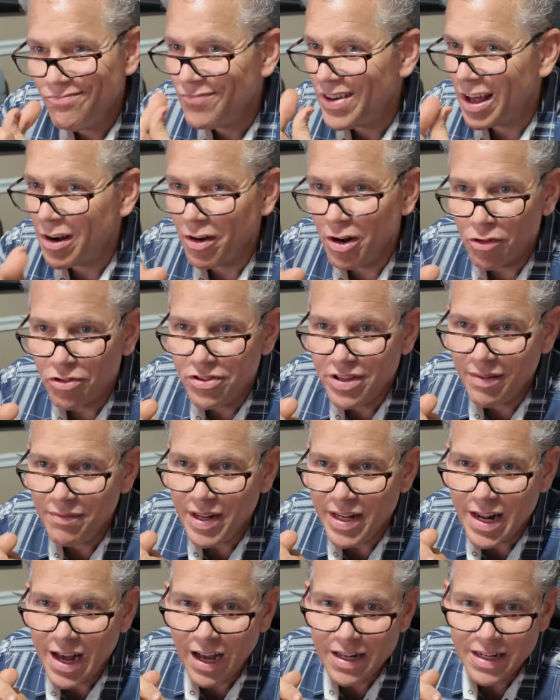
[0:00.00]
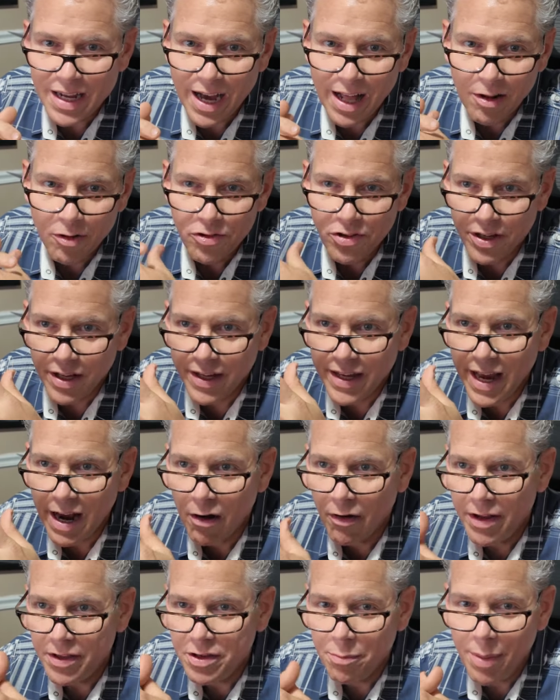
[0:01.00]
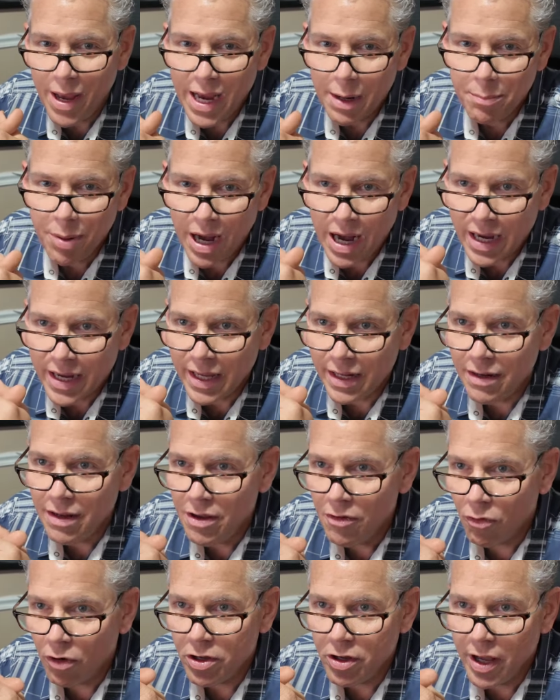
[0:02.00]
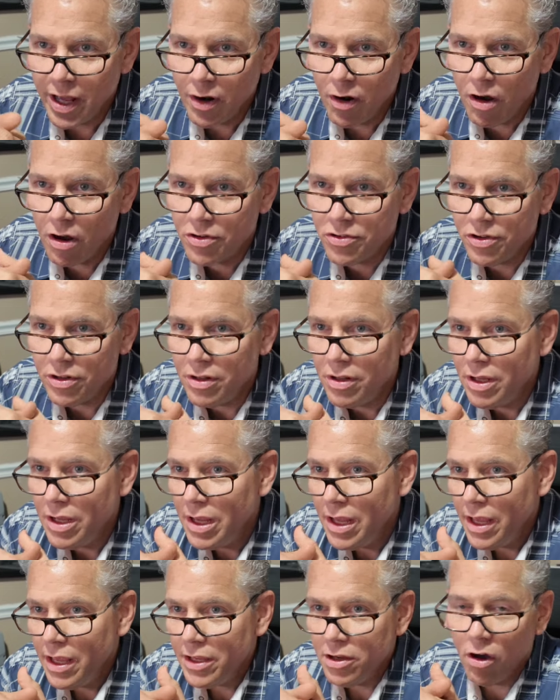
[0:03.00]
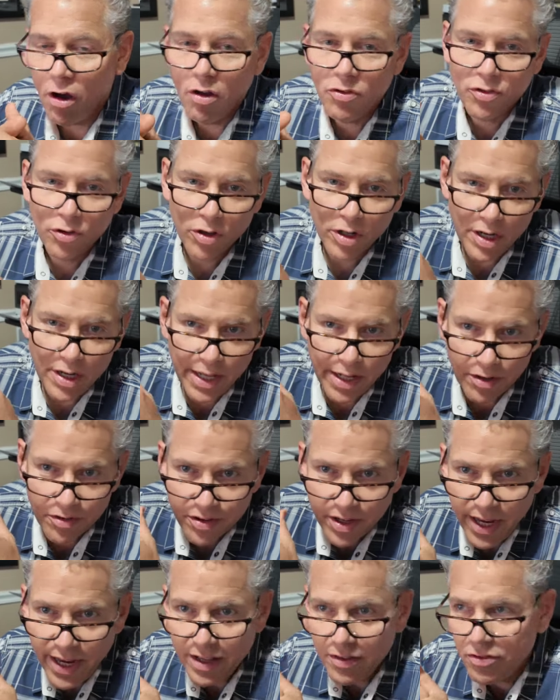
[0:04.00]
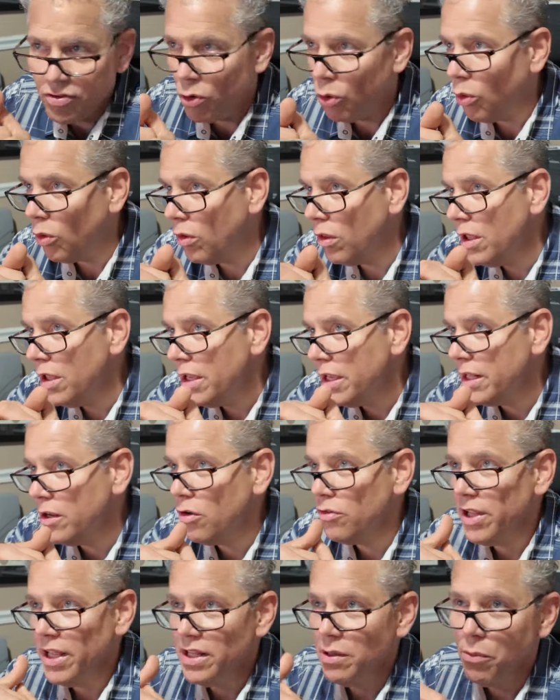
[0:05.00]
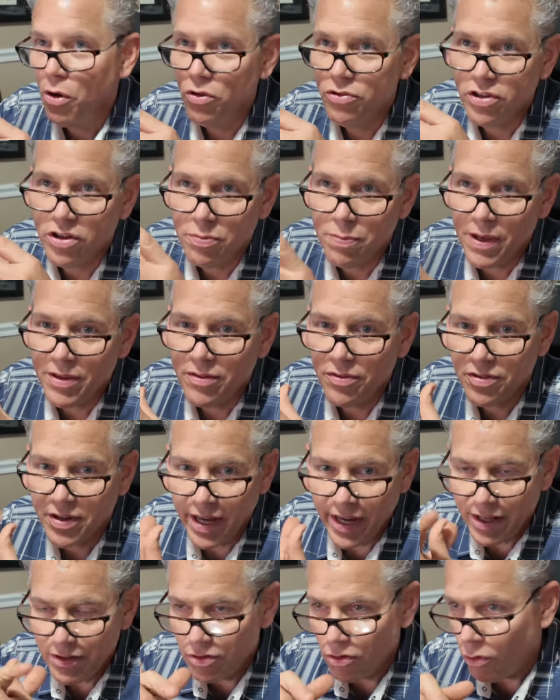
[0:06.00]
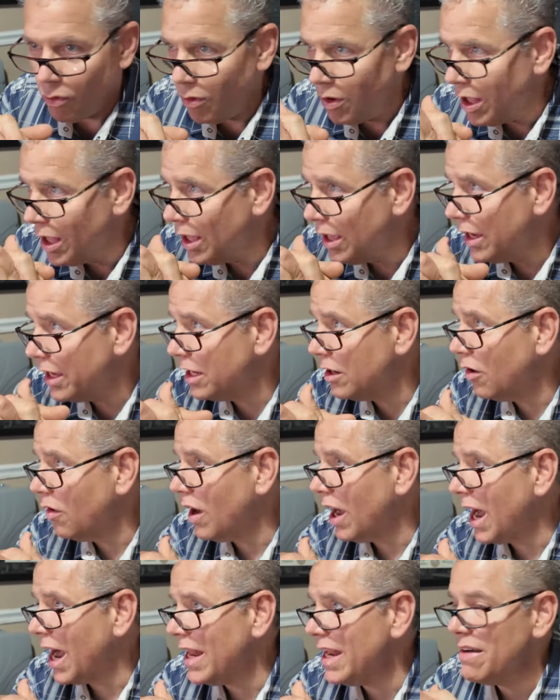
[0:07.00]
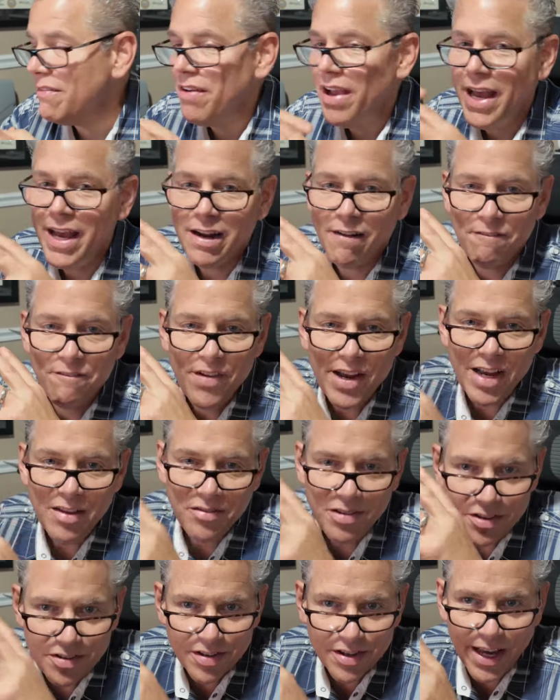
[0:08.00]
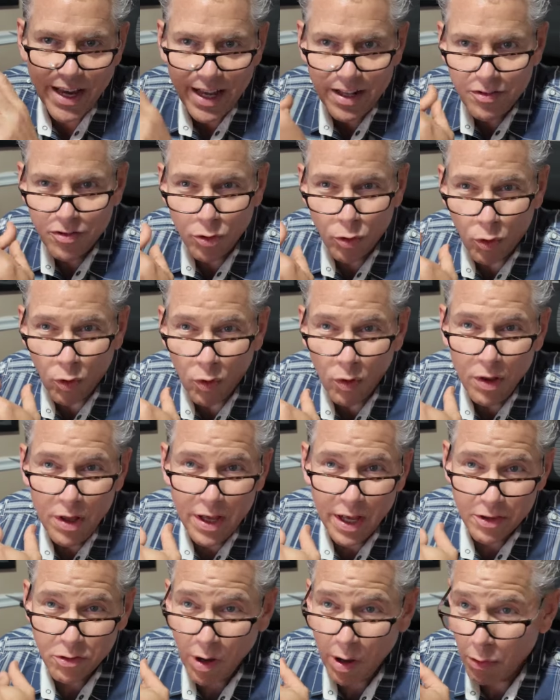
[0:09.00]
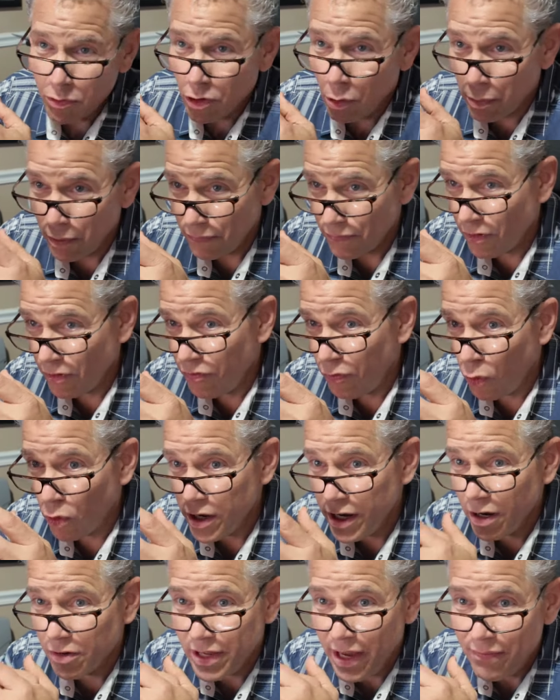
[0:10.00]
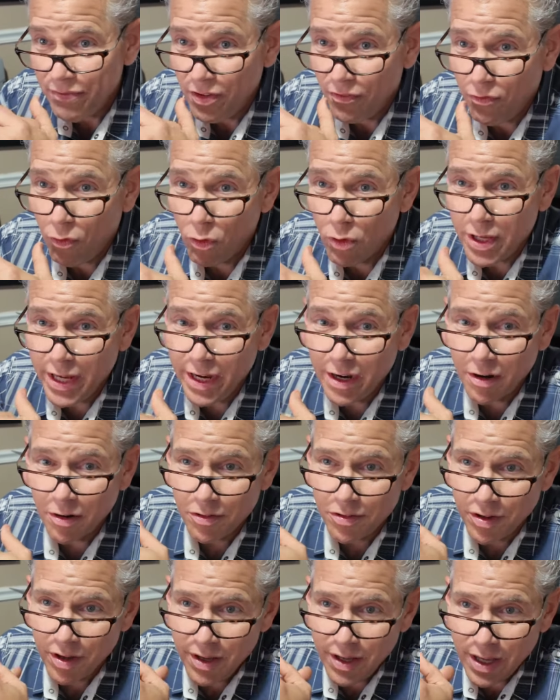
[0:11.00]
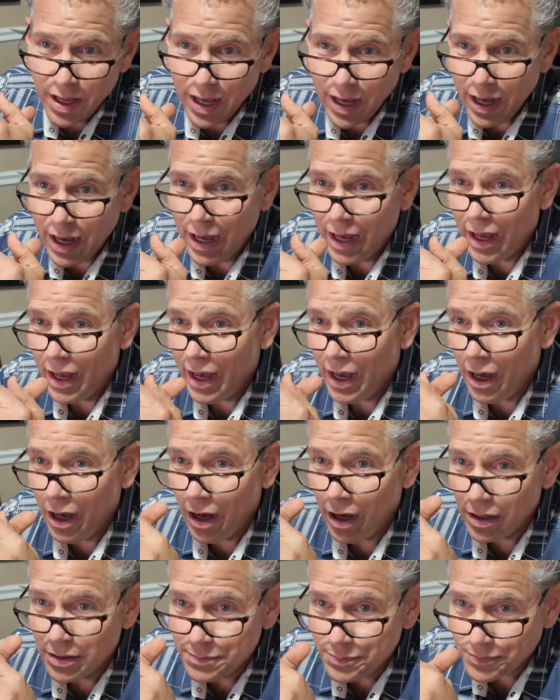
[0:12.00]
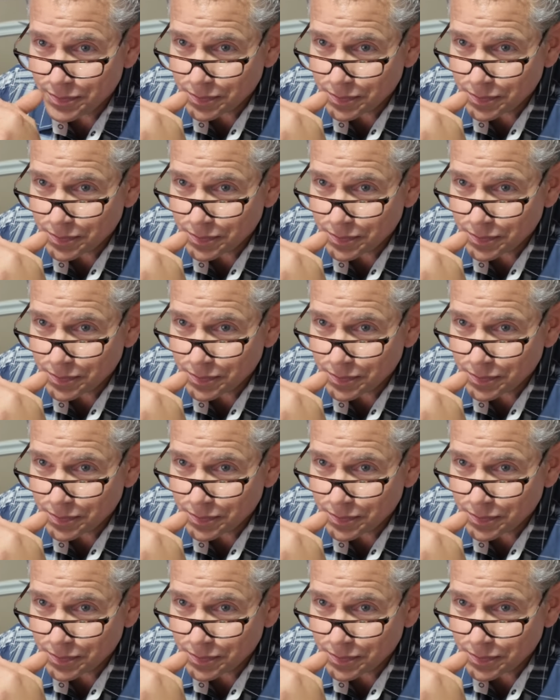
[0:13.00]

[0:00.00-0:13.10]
I don't know, $79 you can carry in your back pocket when you're at auction. You're also going to need a scan tool. You don't need the most expensive scan tool. You know, I never had a fancy scan tool until I was open for 4 years. After 4 years, I